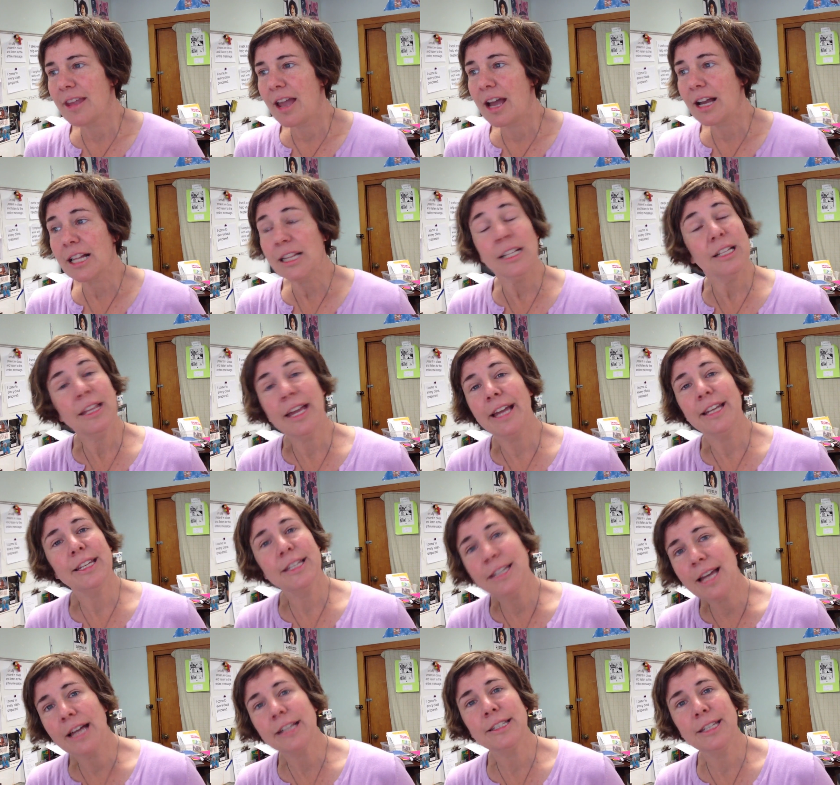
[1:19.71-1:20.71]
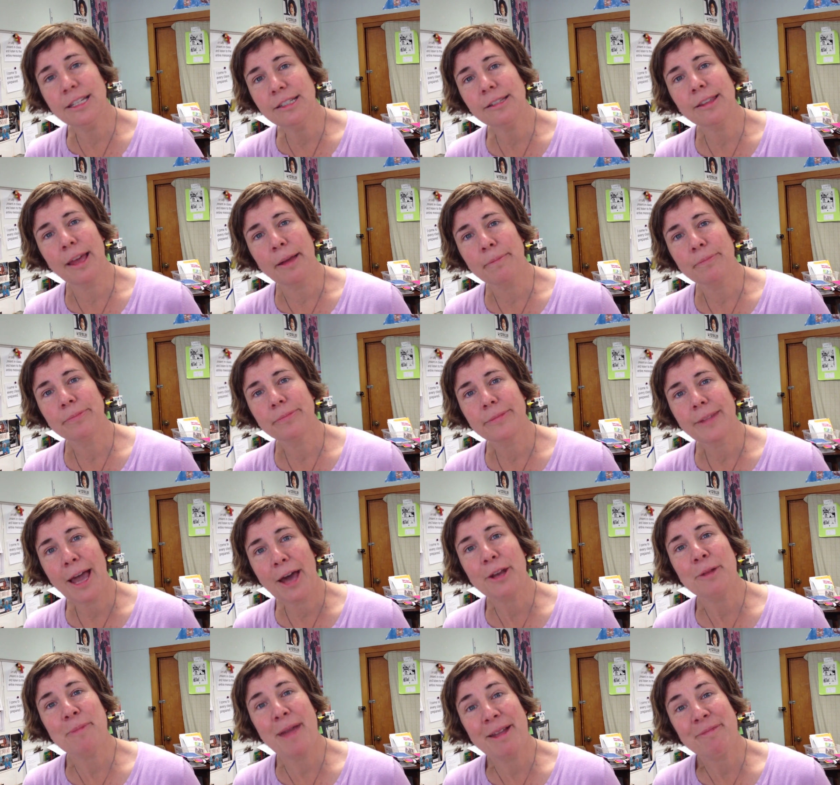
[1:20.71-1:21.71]
clearly I did not teach them
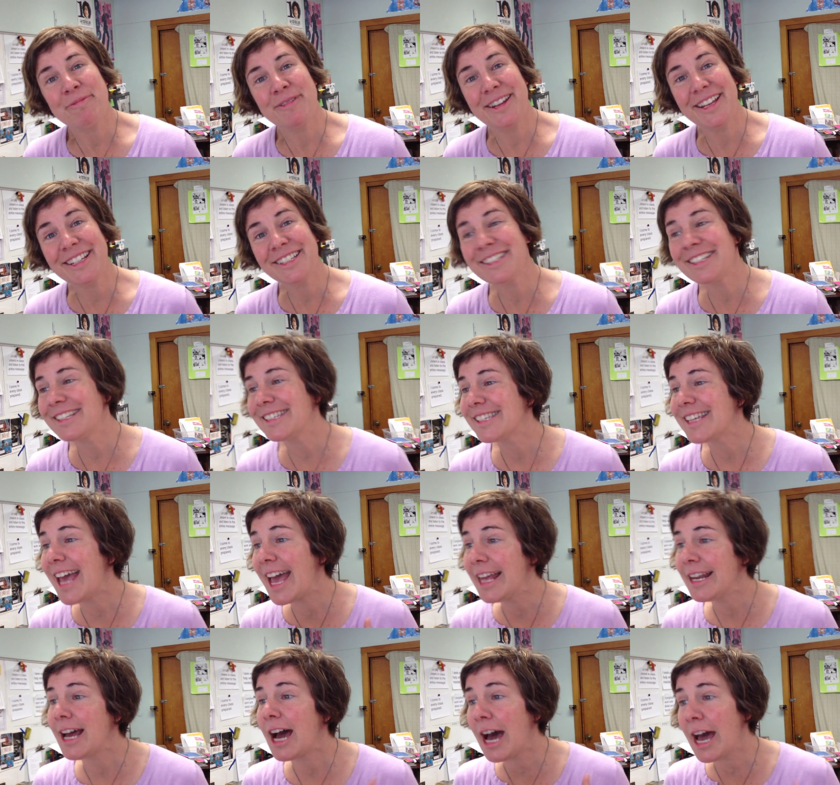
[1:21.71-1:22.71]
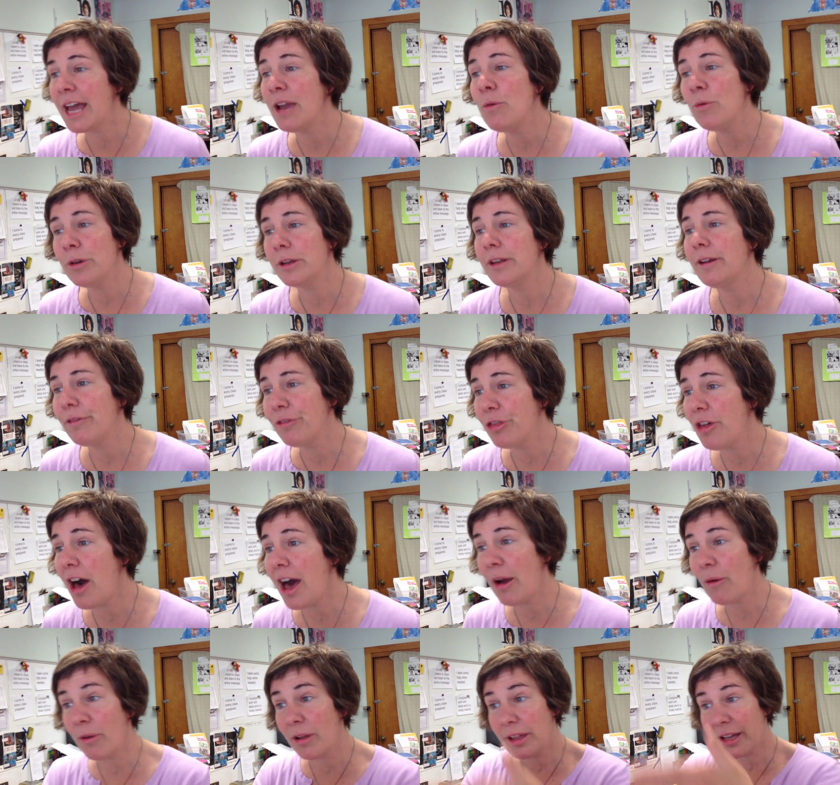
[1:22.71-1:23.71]
how to make predictions. And I would have
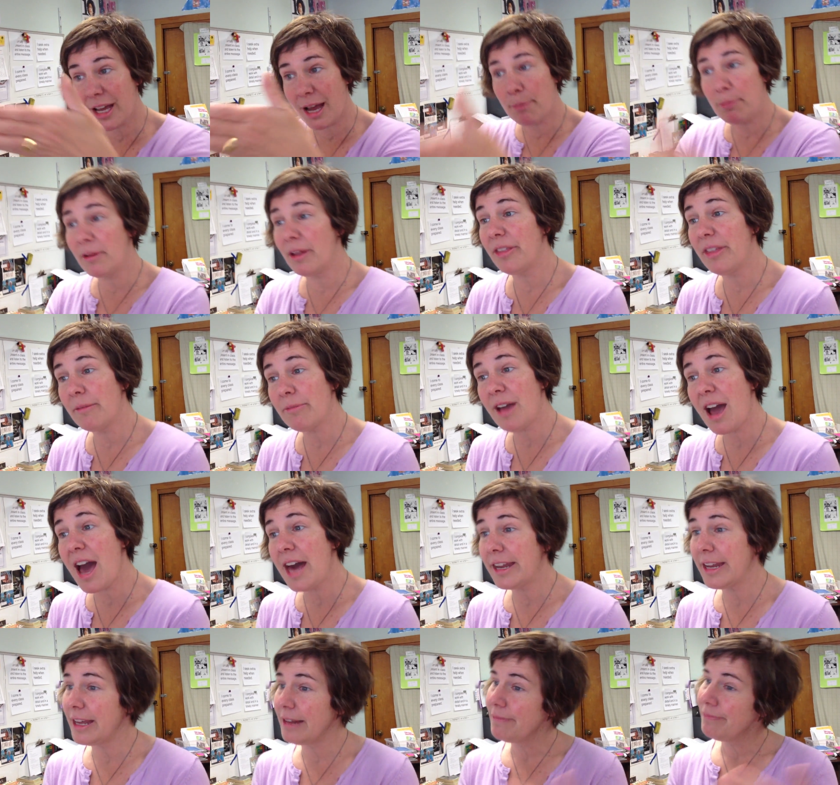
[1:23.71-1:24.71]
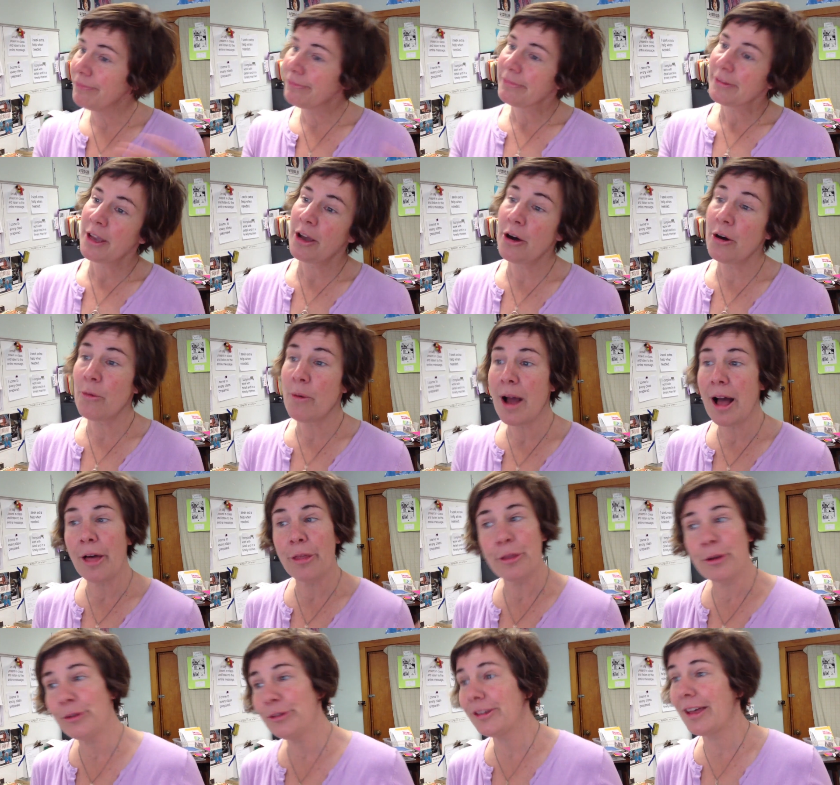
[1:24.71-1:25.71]
thought, well, a couple of them got it. Oh, well,
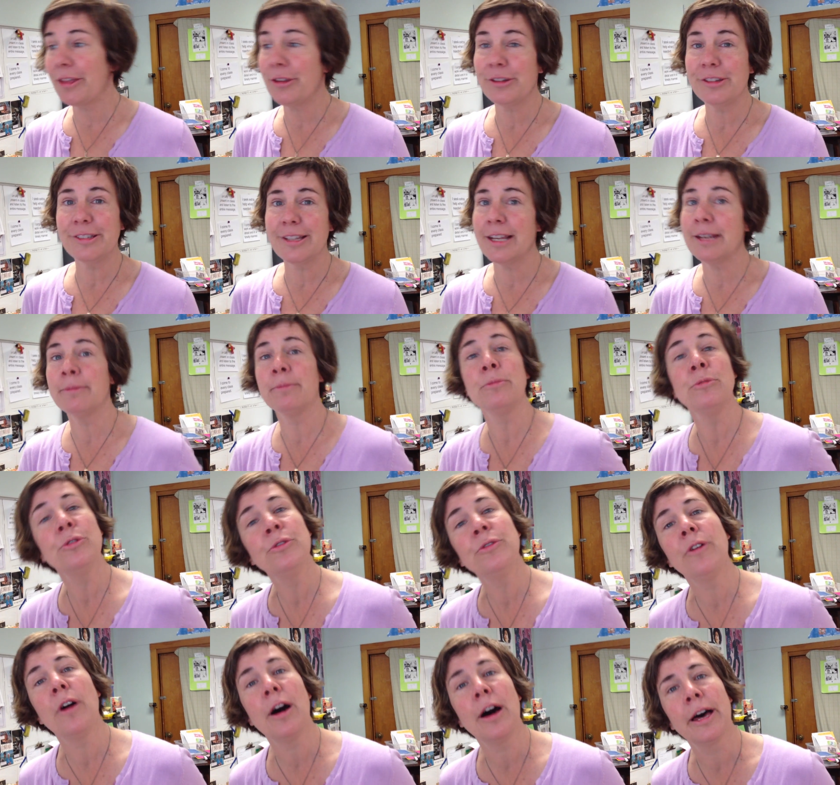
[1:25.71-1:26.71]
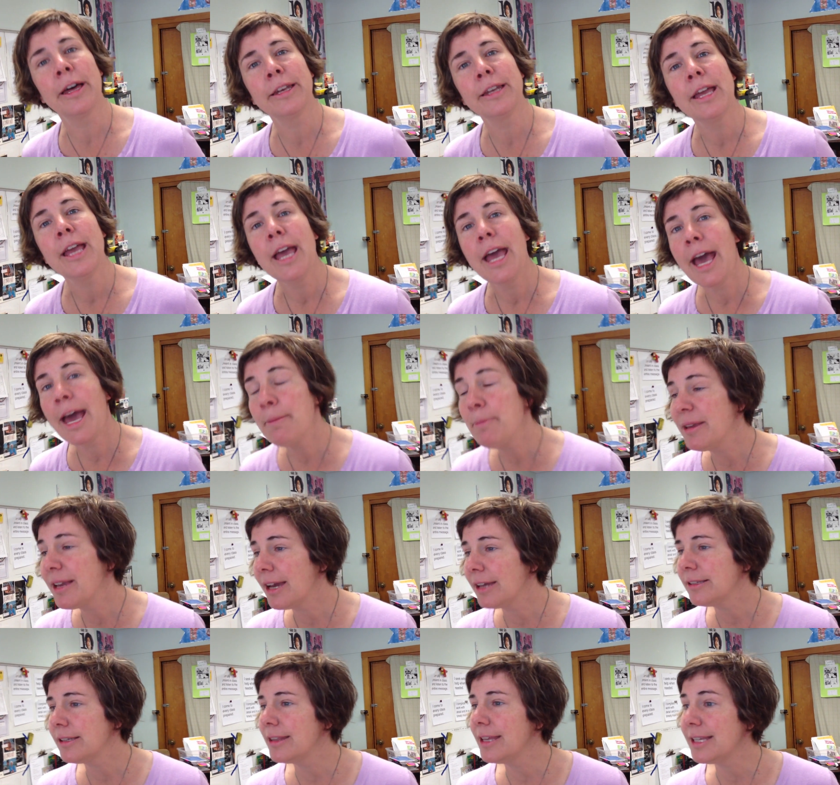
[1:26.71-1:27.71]
those others didn't. Move on. And
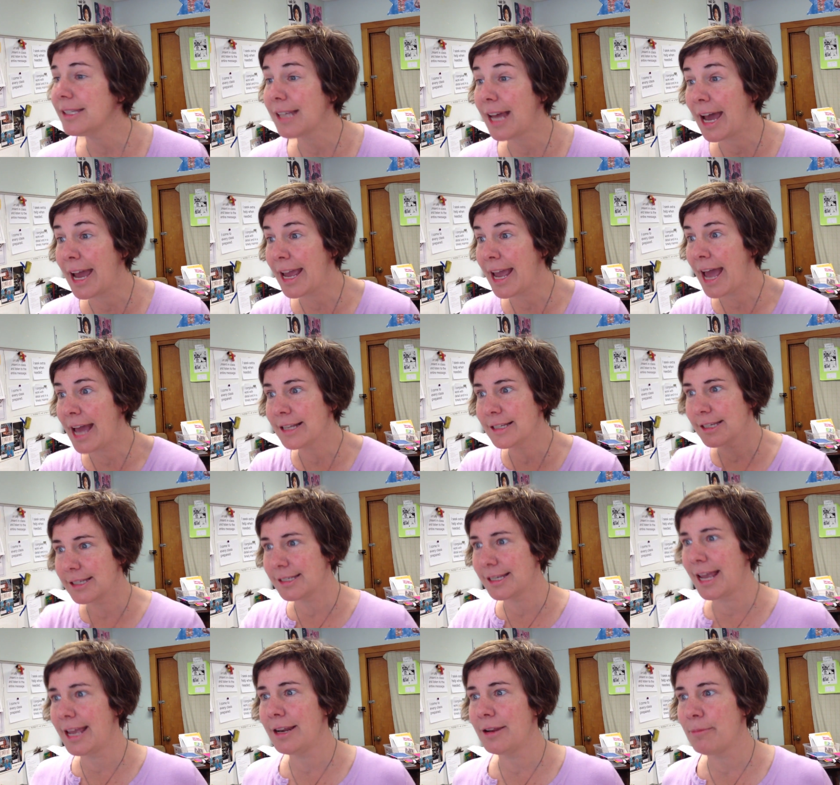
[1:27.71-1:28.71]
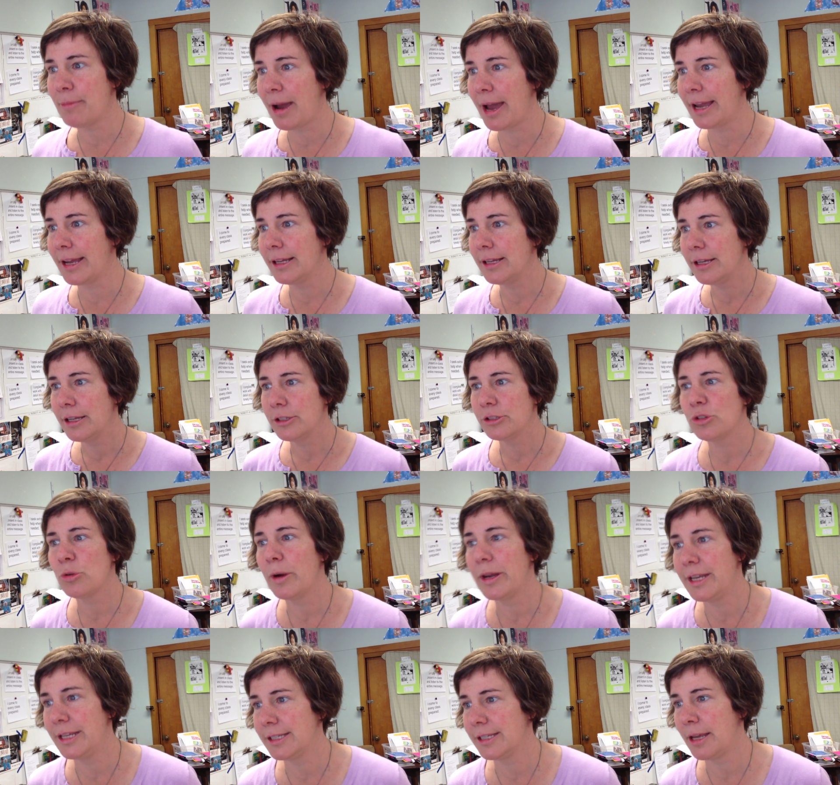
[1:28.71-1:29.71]
because of this, I had to say to my
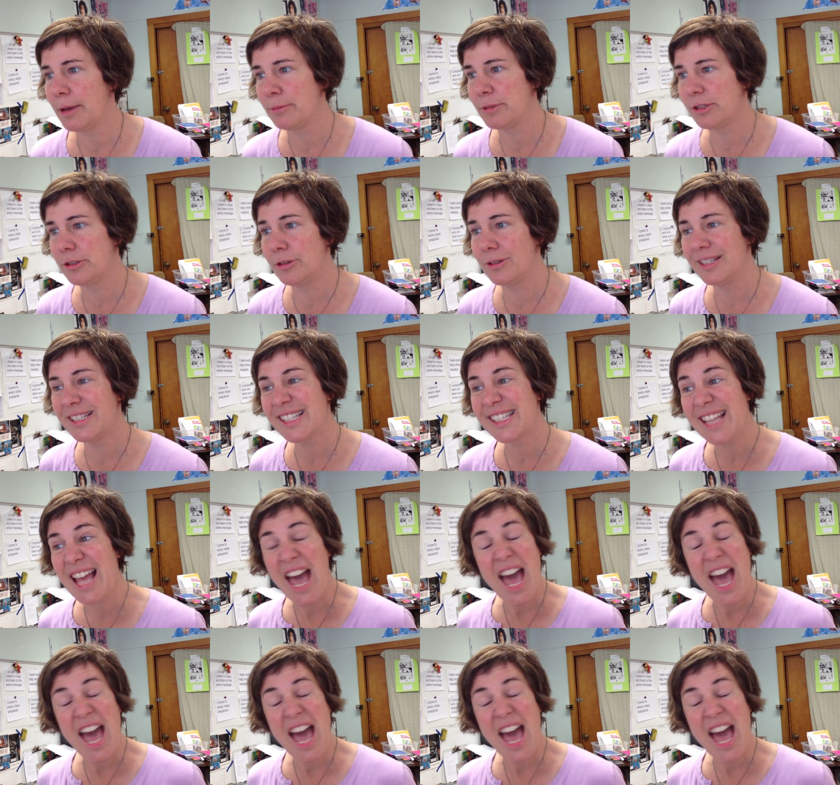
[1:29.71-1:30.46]
20-some students,